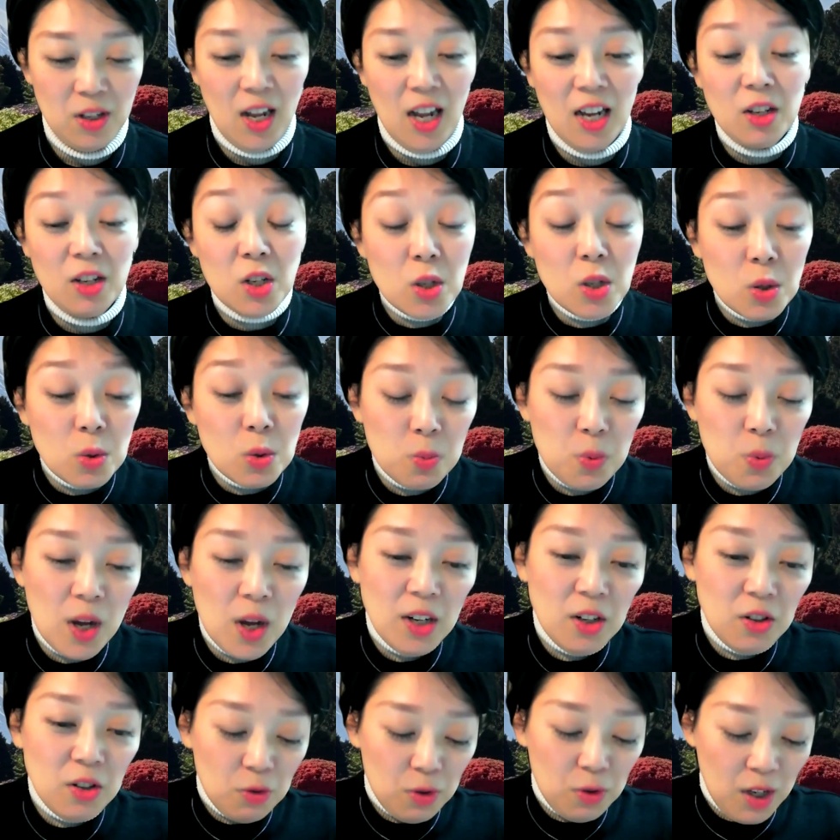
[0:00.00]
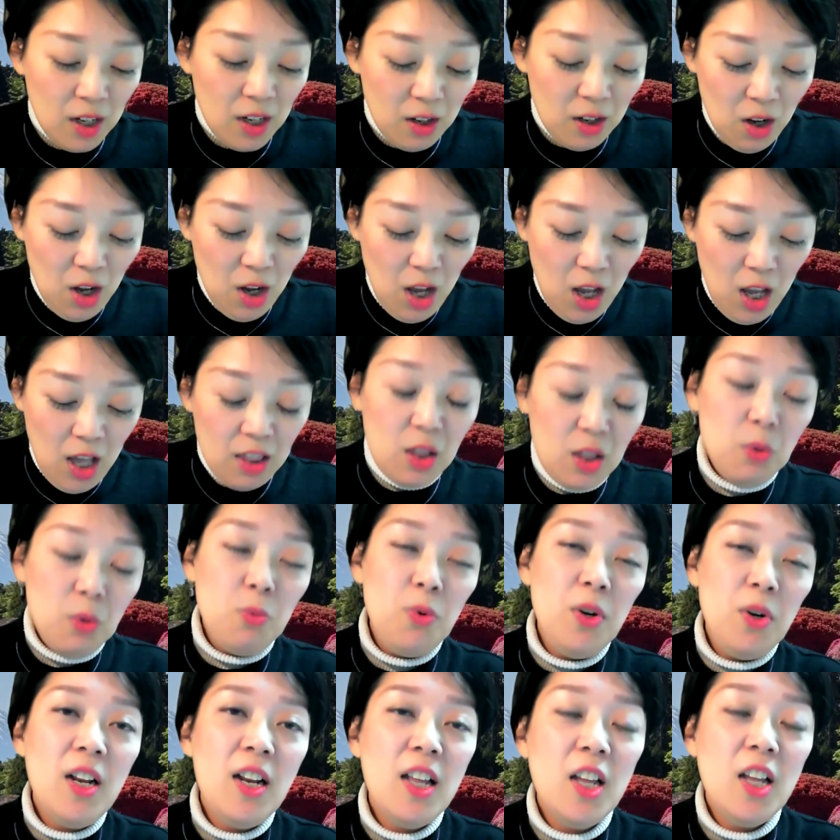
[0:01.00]
I'm just wondering, they're
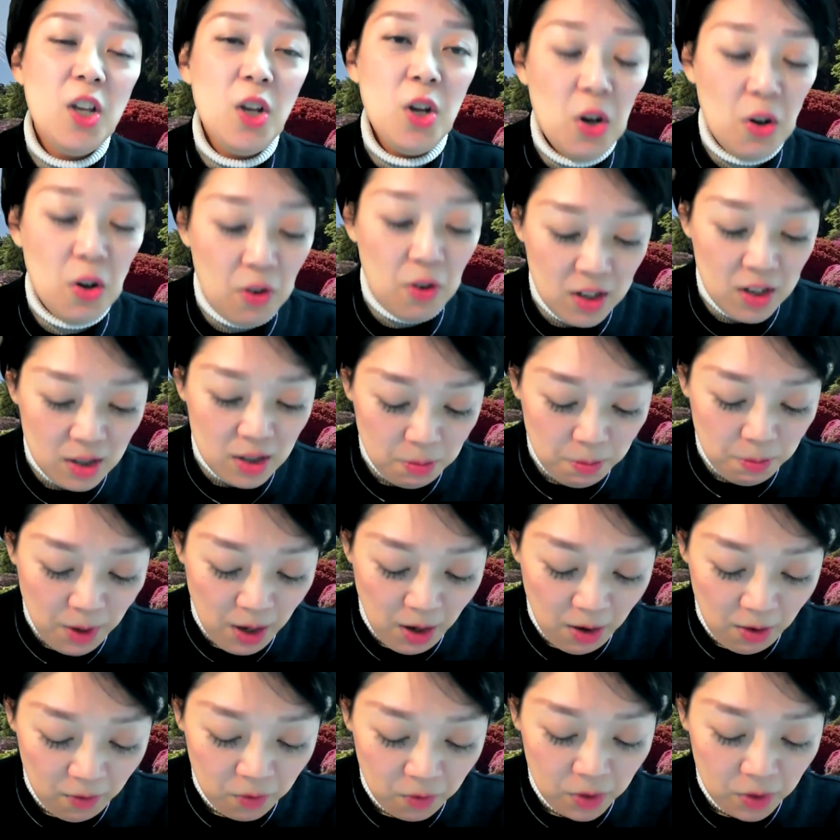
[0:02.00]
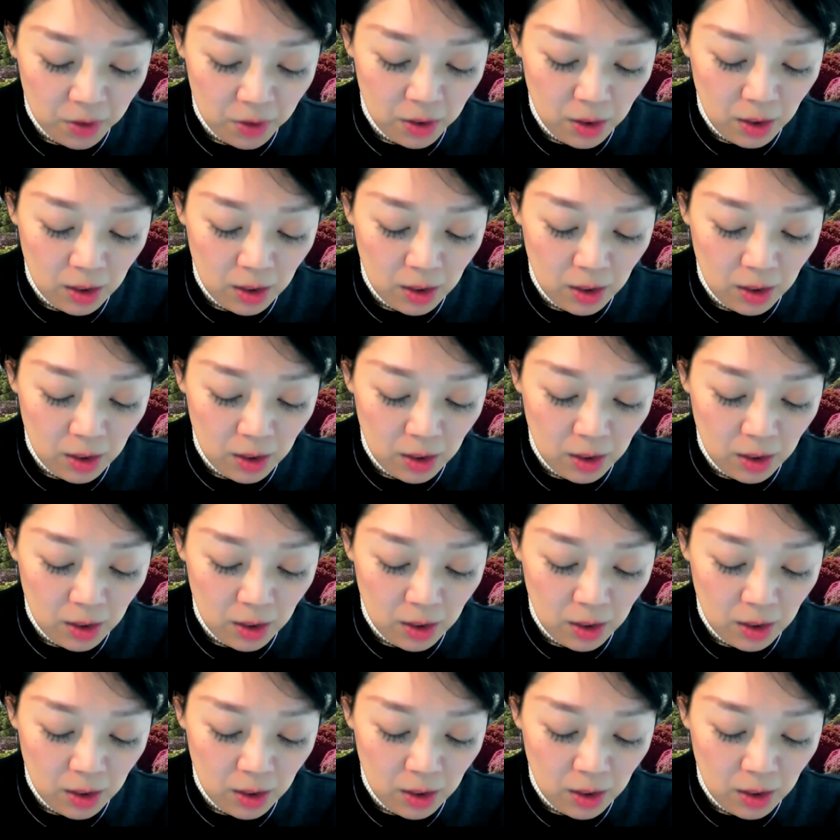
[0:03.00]
really curious about